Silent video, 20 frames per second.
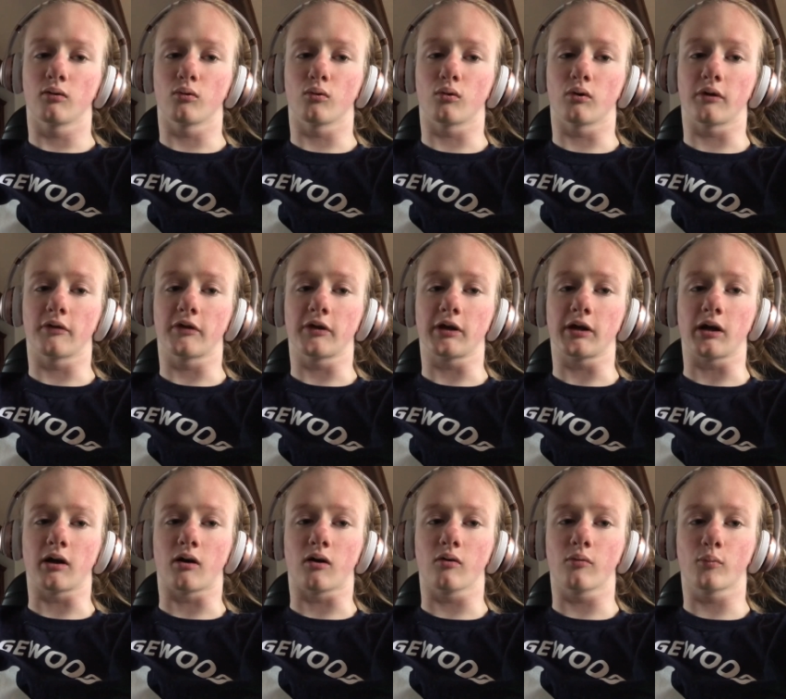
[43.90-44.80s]
or the
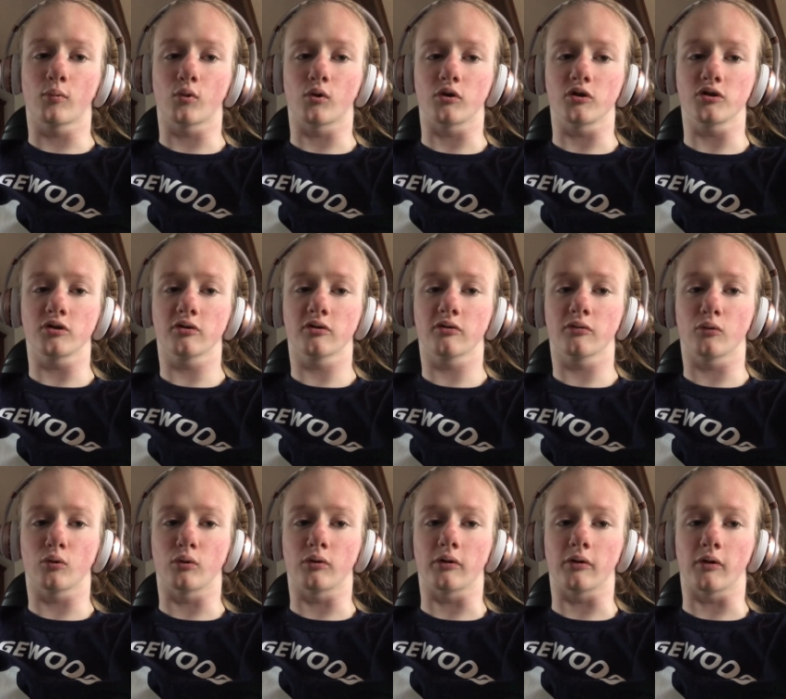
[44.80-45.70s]
L portion
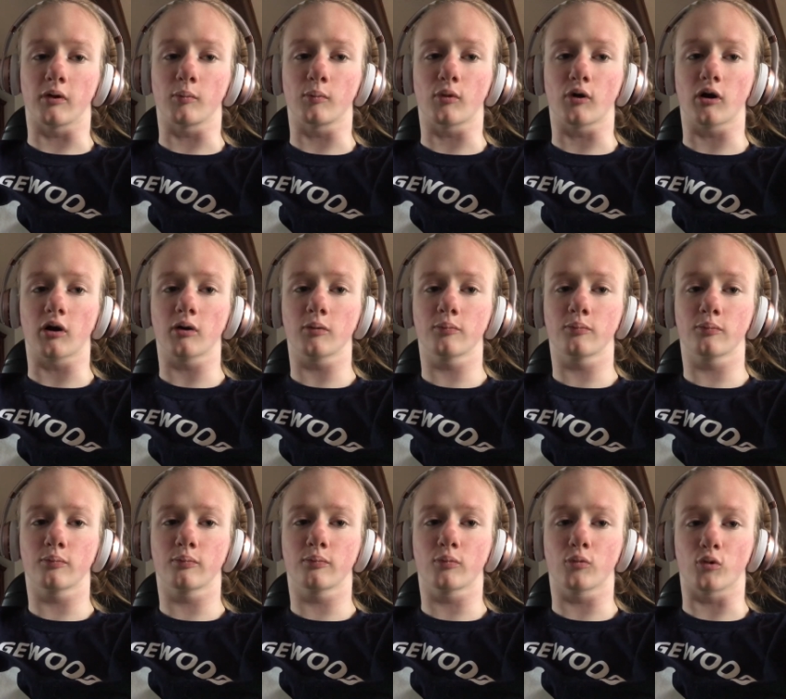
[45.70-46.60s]
or the lumbar
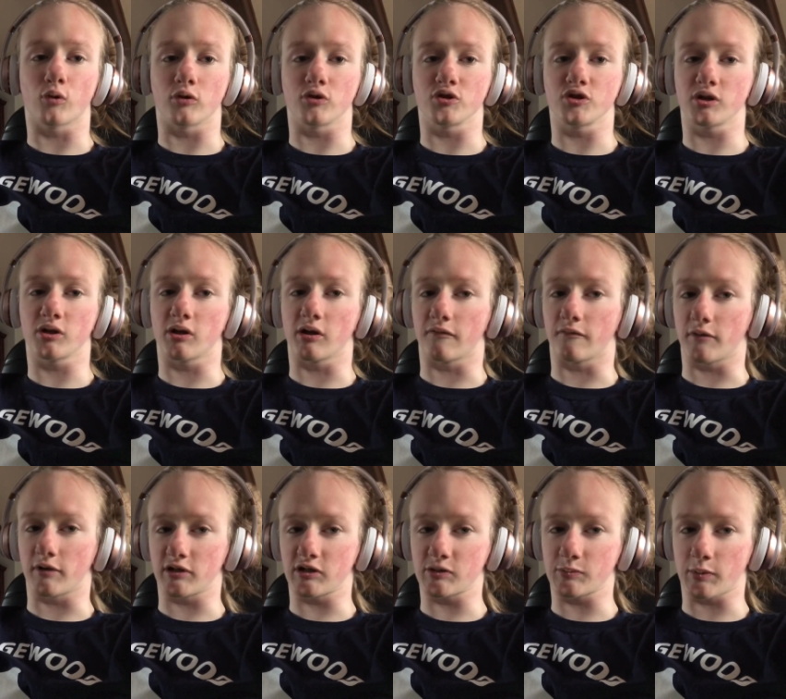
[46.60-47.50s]
portion of
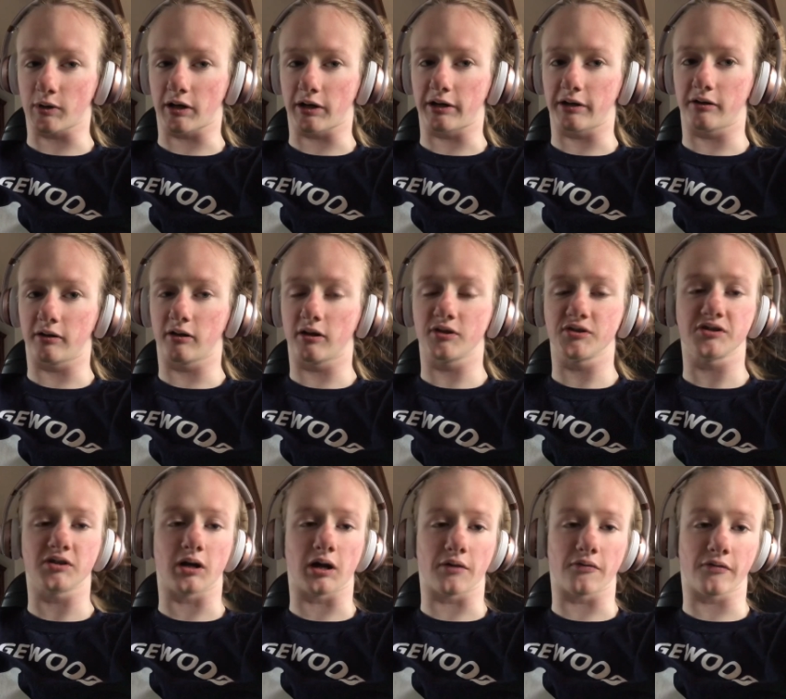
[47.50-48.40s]
my spine
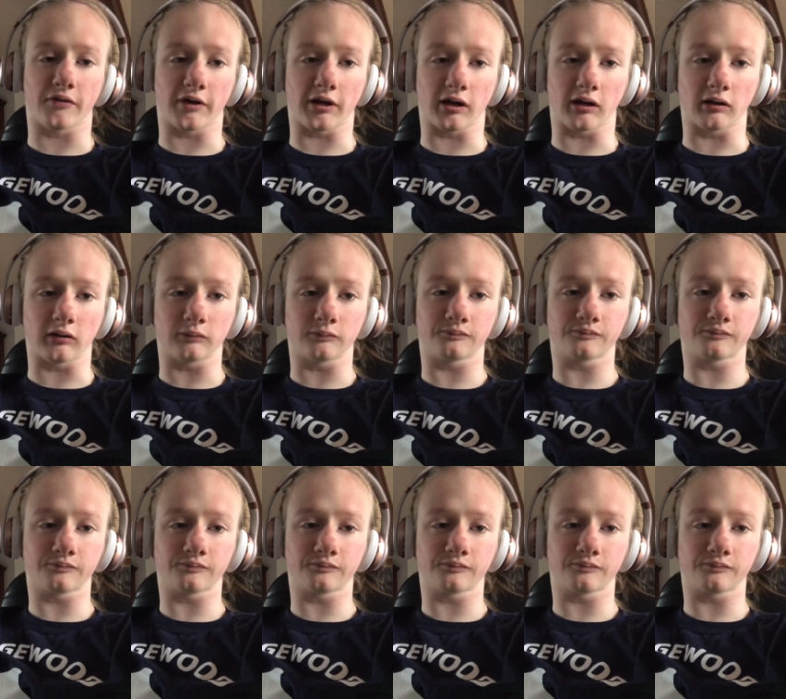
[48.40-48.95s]
is not there.